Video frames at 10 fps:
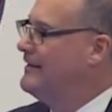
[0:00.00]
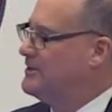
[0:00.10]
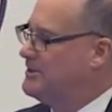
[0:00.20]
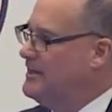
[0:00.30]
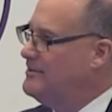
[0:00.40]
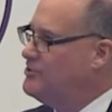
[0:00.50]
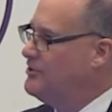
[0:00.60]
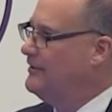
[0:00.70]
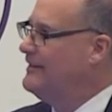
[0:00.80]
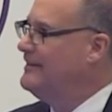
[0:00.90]

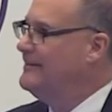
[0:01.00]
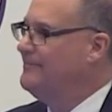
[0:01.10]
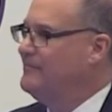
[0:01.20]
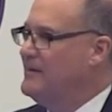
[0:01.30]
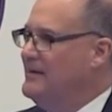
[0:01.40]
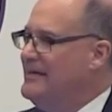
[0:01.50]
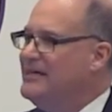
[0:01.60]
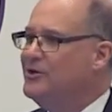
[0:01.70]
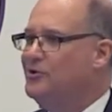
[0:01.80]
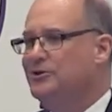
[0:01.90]
essentially,
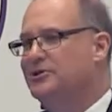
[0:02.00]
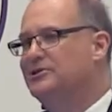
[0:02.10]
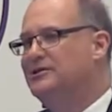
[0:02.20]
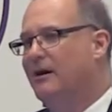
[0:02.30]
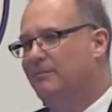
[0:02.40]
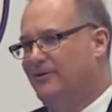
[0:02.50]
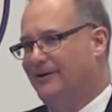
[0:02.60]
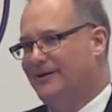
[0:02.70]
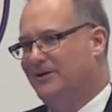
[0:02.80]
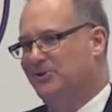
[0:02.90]
he could
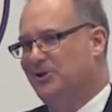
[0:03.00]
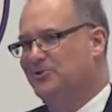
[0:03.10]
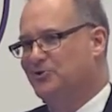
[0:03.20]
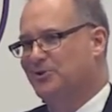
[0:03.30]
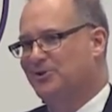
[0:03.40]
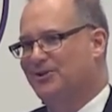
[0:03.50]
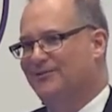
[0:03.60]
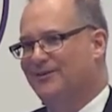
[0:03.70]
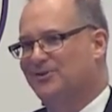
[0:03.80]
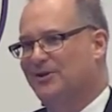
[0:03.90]
double his interest
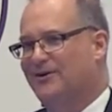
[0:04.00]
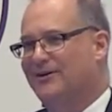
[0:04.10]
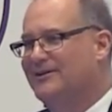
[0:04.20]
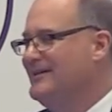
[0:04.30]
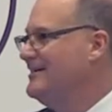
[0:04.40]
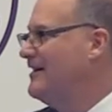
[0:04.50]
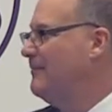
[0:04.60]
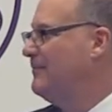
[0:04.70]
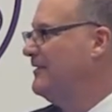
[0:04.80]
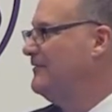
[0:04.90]
in this R and D
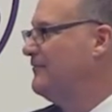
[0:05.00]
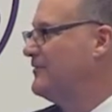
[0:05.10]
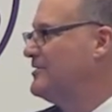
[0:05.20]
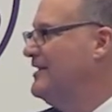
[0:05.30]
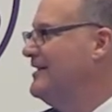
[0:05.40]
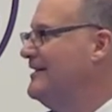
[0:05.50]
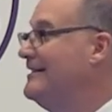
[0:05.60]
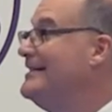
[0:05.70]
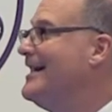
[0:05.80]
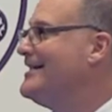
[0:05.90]
company for
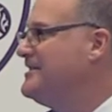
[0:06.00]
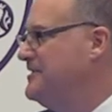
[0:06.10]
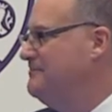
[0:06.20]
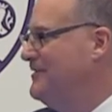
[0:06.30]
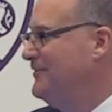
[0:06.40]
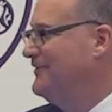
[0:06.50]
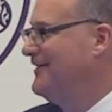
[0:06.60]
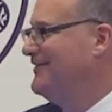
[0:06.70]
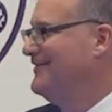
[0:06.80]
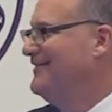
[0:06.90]
taking ninety
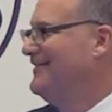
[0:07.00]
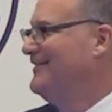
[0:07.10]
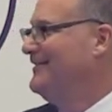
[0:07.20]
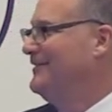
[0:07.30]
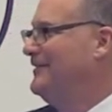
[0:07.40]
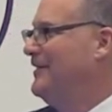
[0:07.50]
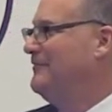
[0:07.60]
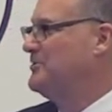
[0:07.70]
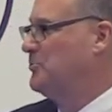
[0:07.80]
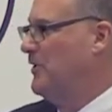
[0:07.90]
million of
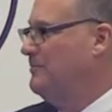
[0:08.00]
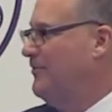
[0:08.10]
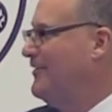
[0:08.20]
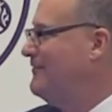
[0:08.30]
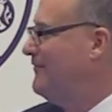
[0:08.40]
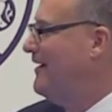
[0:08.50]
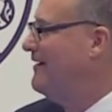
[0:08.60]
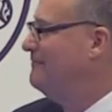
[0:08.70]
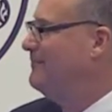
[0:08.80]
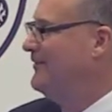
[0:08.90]
his one point
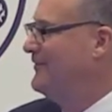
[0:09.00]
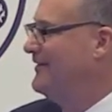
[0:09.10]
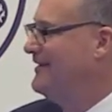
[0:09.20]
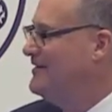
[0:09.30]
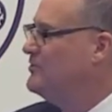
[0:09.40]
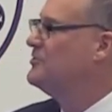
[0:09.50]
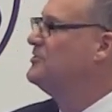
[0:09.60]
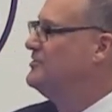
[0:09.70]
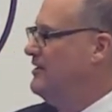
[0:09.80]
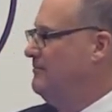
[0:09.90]
five billion. He
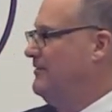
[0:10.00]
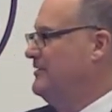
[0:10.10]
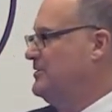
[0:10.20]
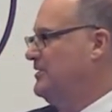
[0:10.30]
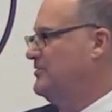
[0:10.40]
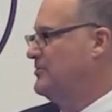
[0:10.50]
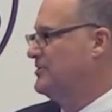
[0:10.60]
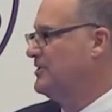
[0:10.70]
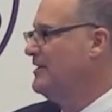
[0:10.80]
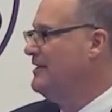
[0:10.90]
could double his
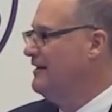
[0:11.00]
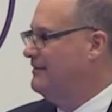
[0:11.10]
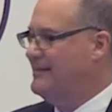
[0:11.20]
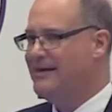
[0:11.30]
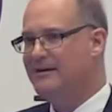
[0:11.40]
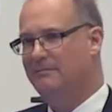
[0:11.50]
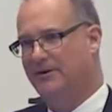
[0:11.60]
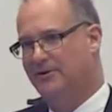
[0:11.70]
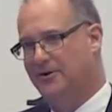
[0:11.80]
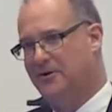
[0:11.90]
interest. Think
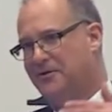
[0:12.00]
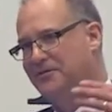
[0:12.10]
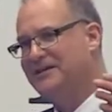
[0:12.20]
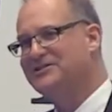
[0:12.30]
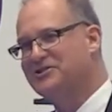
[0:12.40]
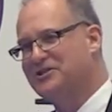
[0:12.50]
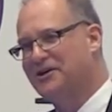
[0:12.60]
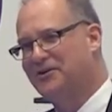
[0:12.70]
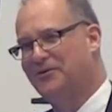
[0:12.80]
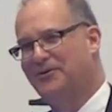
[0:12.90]
about all these
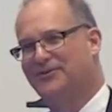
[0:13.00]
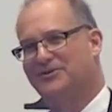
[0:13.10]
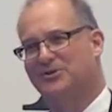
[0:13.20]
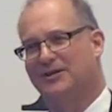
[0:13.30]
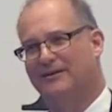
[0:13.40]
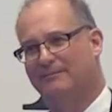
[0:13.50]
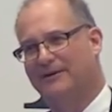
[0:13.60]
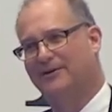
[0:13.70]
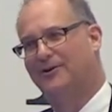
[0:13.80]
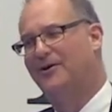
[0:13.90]
shareholders that have
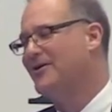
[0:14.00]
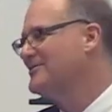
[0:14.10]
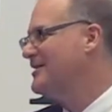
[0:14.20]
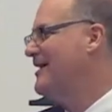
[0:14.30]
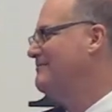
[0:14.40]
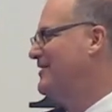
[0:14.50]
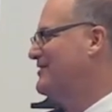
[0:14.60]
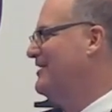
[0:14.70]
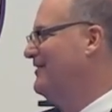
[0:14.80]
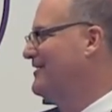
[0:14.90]
been longtime
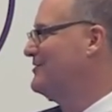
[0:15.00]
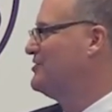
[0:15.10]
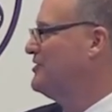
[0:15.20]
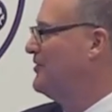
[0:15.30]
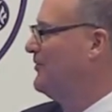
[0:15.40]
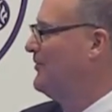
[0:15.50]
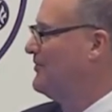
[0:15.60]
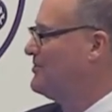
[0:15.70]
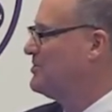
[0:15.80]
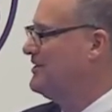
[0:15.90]
Actelion
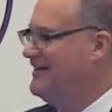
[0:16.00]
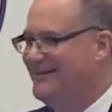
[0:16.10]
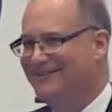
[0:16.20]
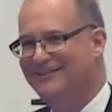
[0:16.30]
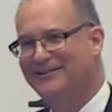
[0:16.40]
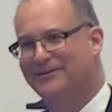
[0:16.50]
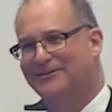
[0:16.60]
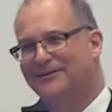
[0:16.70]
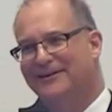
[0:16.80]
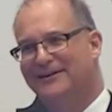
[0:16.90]
shareholders saying, you
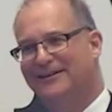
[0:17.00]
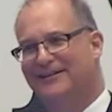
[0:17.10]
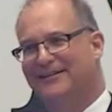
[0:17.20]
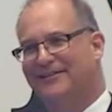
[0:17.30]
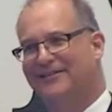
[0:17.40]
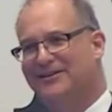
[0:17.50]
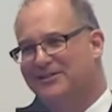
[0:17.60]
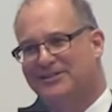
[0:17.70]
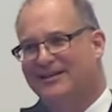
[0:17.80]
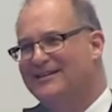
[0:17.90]
know,
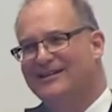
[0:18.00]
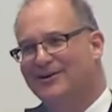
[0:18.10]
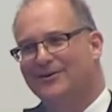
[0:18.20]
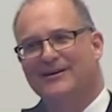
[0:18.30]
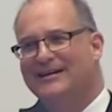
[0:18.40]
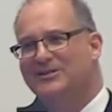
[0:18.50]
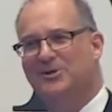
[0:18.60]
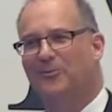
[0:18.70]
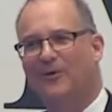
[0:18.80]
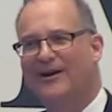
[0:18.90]
this C E O, he's
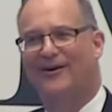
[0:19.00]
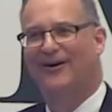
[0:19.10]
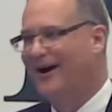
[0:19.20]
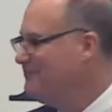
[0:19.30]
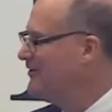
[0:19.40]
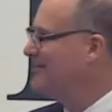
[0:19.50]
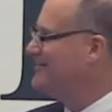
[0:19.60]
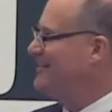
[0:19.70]
a winner. I'm going to